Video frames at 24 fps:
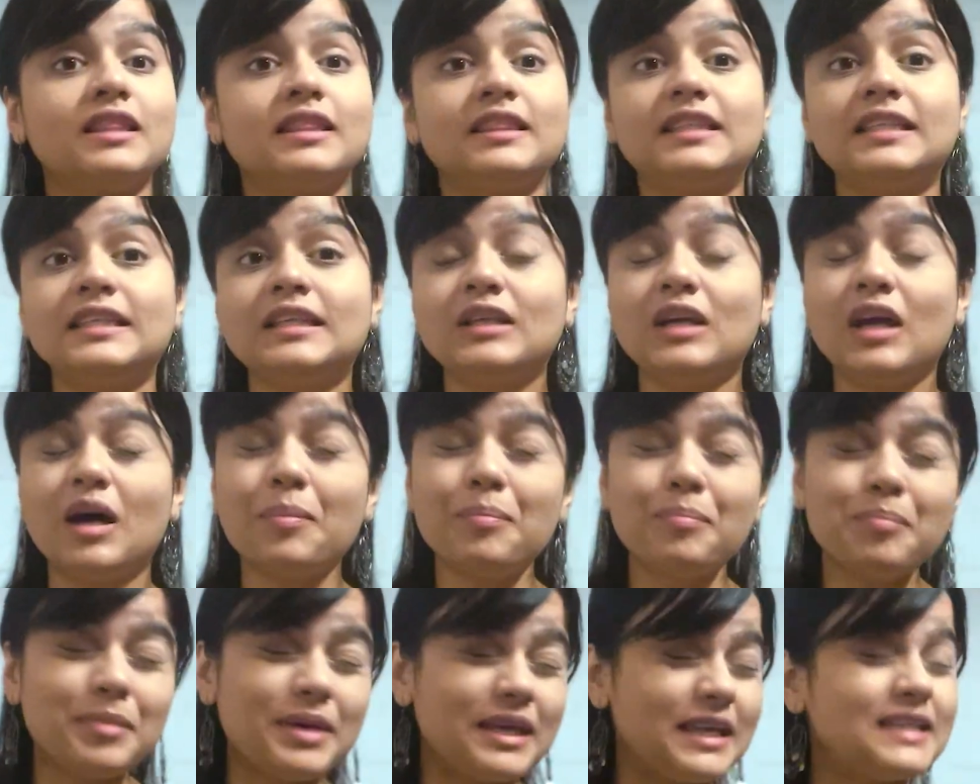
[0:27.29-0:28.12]
the
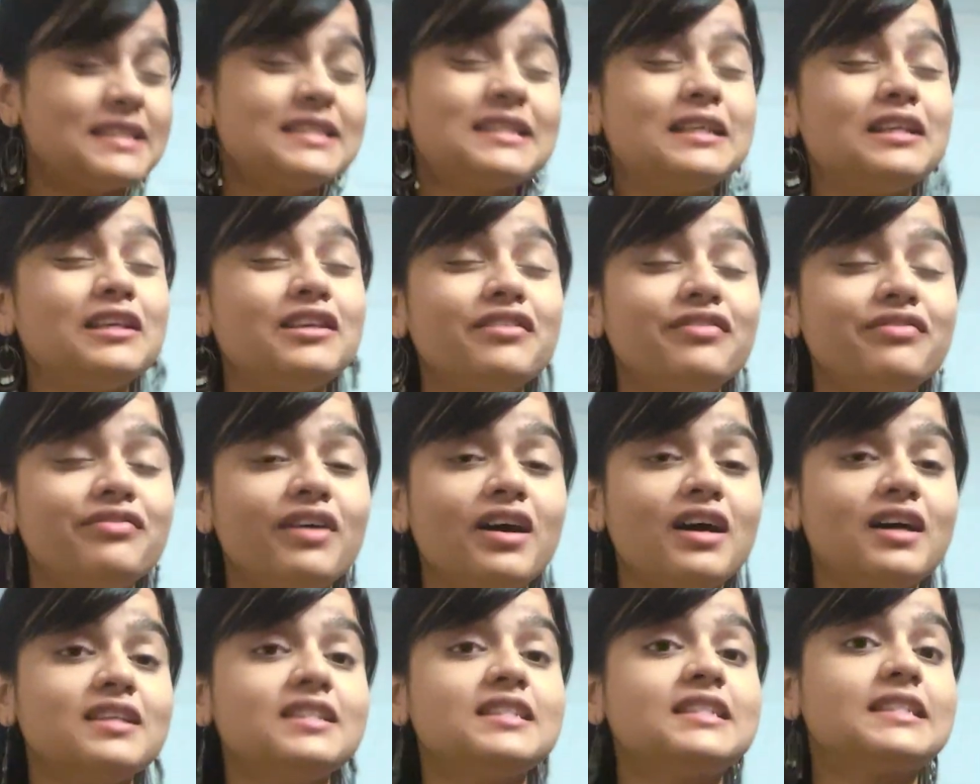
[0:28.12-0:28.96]
amazingly
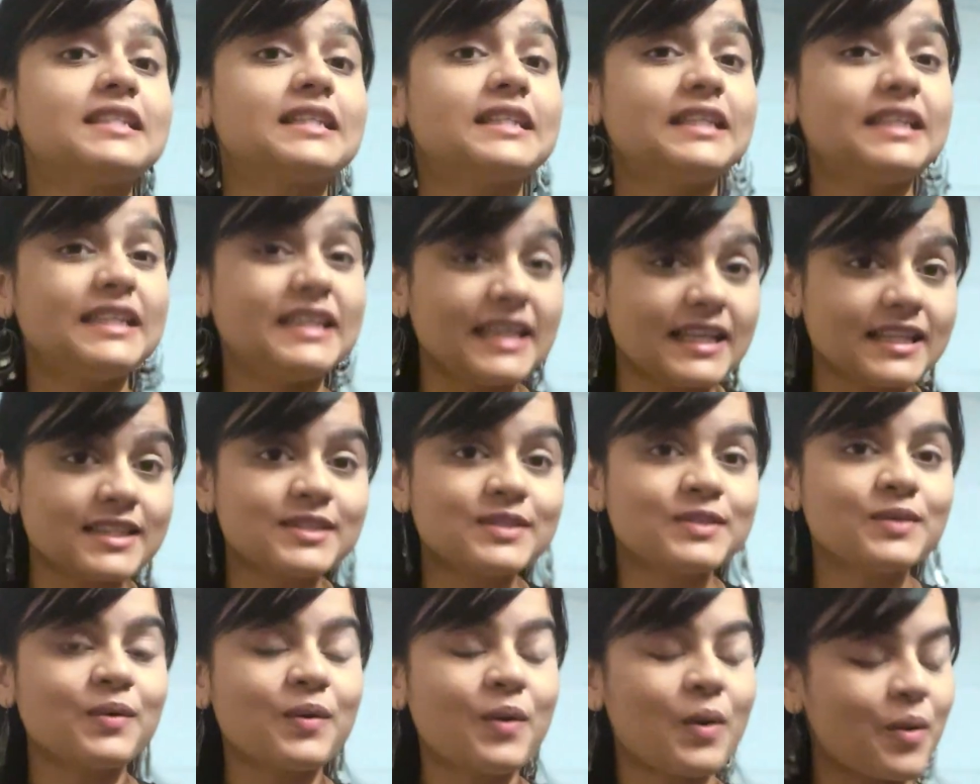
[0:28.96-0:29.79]
fast yet
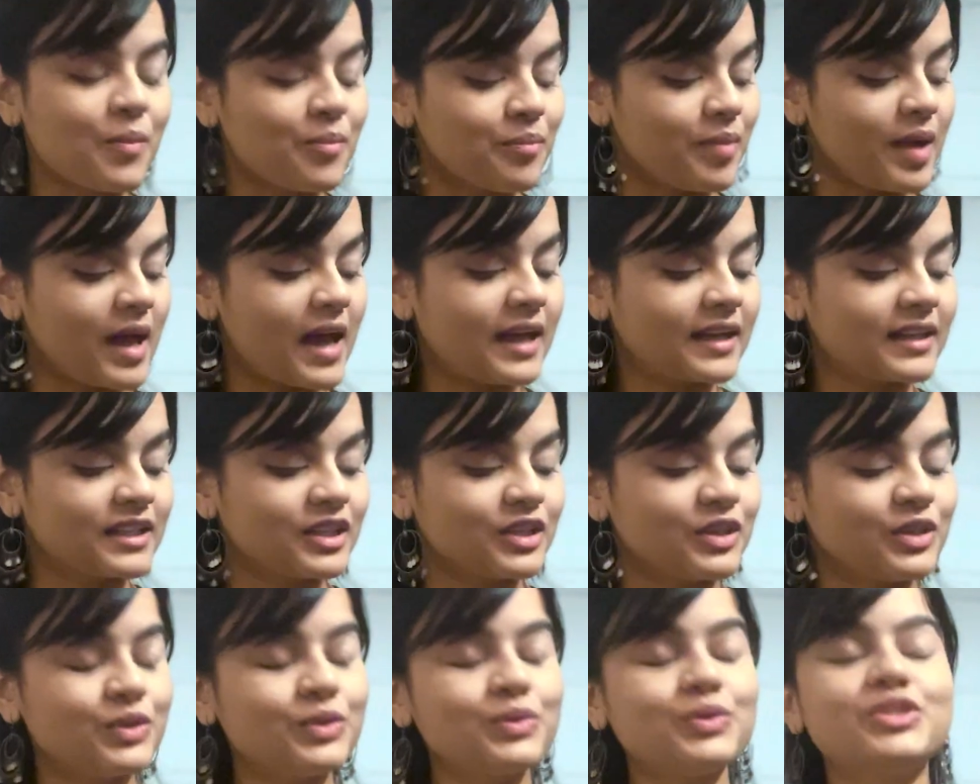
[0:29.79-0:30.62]
so compact
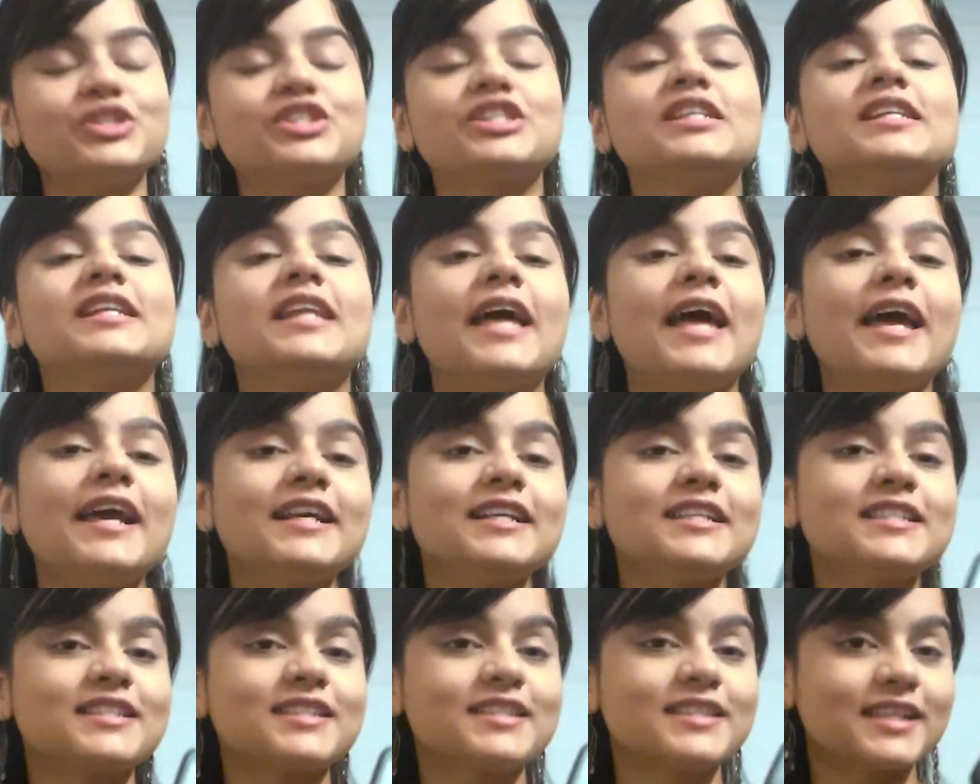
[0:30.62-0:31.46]
Crucial
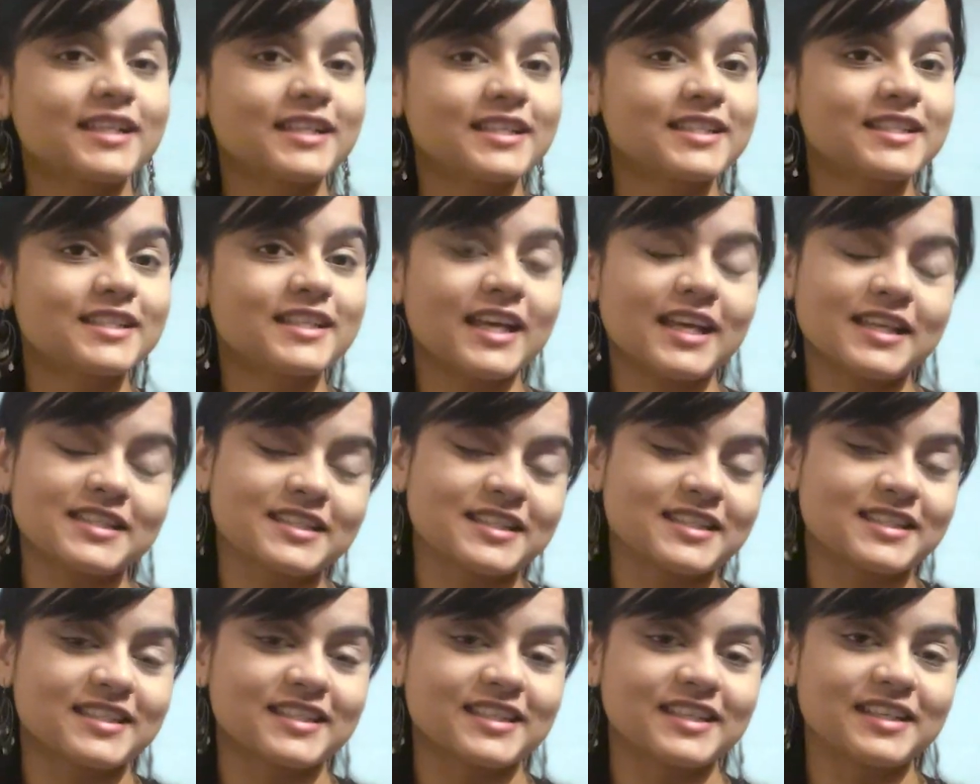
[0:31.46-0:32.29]
X6
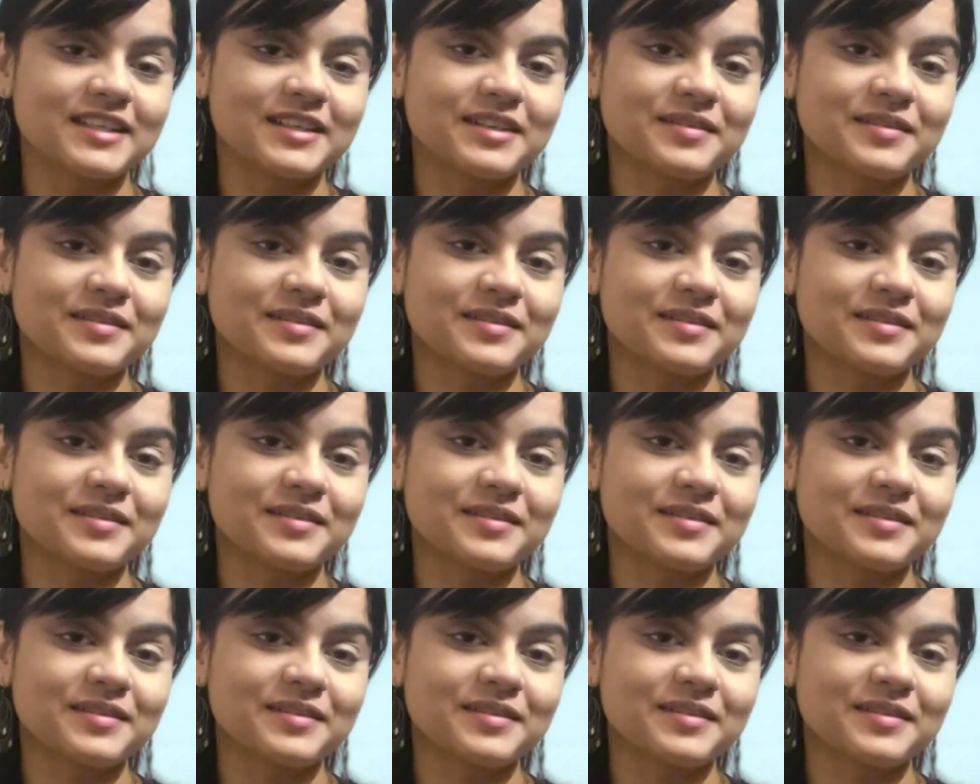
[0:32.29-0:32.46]
SSD.